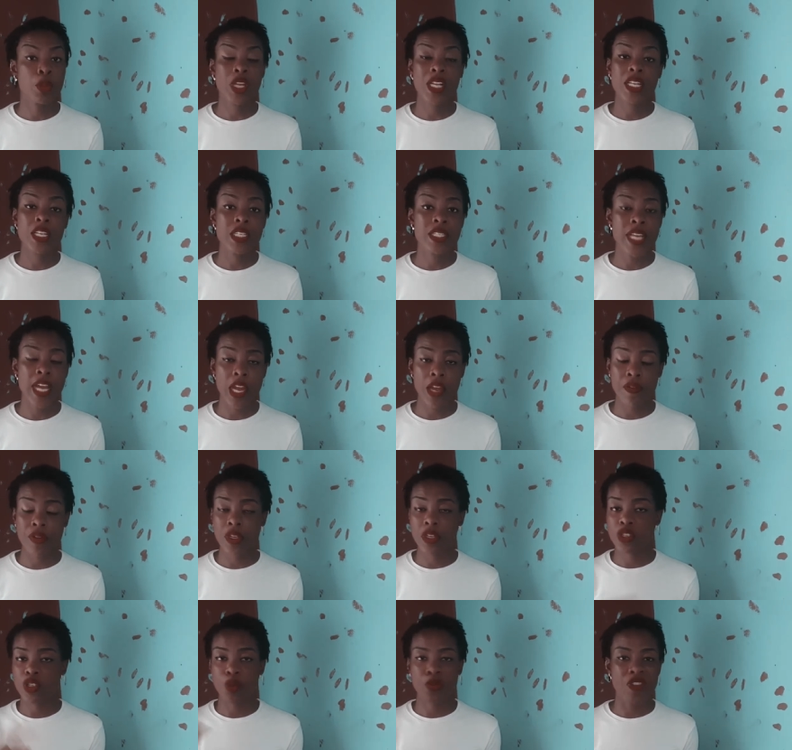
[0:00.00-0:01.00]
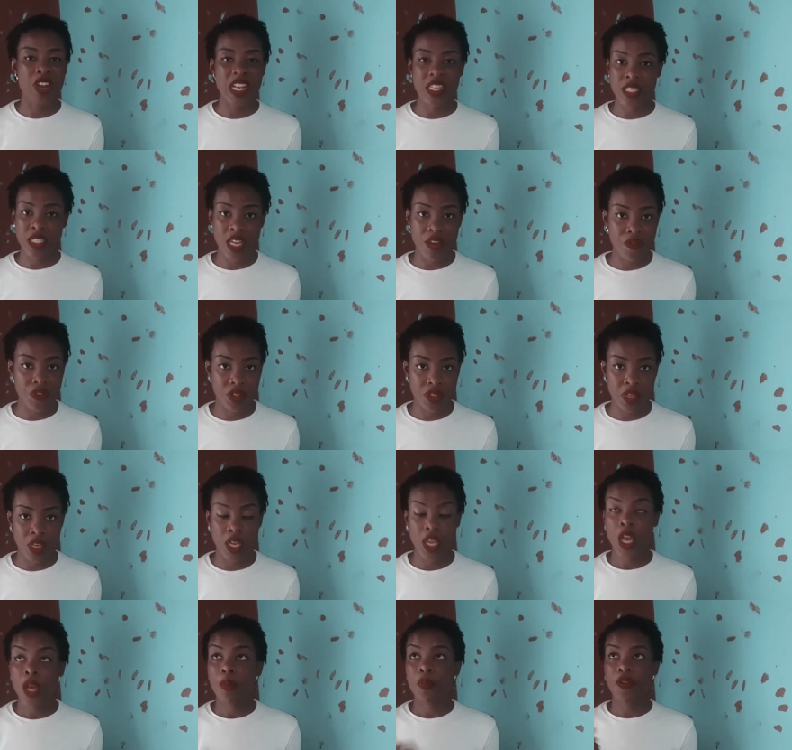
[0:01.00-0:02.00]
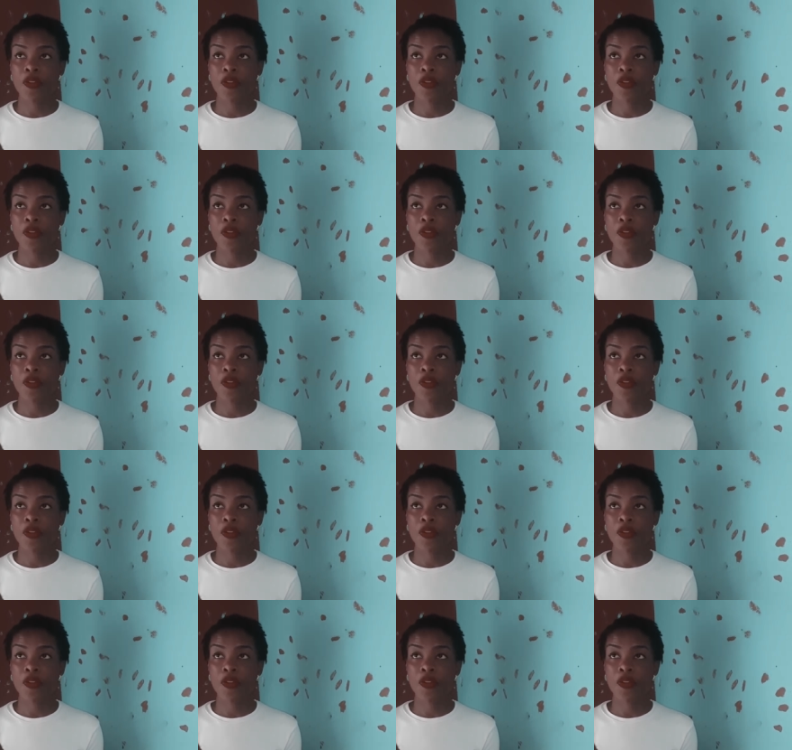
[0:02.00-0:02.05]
weekly diary, summarizing everything.